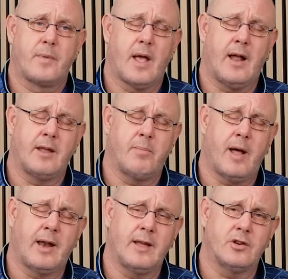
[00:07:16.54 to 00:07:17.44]
Ali
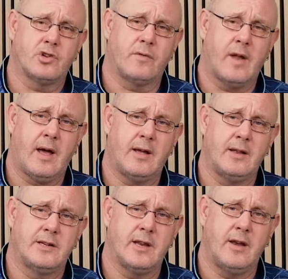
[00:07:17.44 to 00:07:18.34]
Pally and stuff like
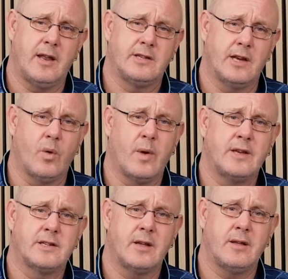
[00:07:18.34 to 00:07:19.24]
that. It's in the
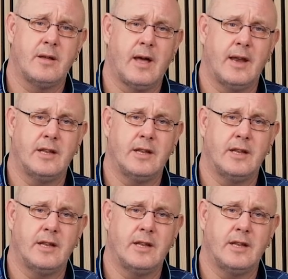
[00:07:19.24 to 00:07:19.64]
winter, and